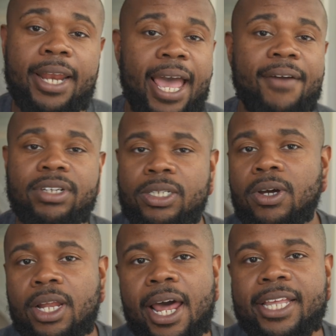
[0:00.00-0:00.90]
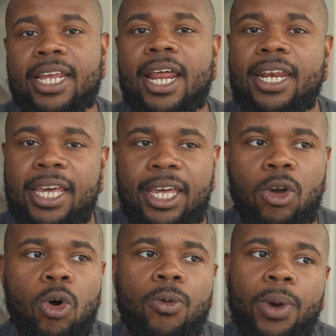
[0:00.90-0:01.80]
not every single client that I need,
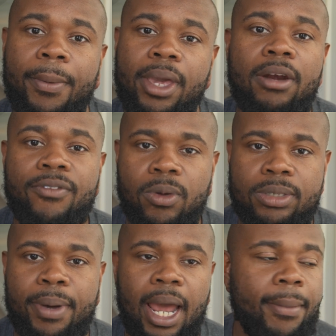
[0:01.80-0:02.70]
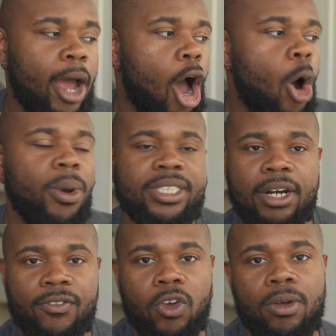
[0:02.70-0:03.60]
or when I'm interviewing somebody, I'm not always
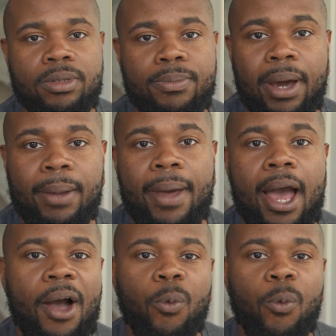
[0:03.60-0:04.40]
interviewing somebody by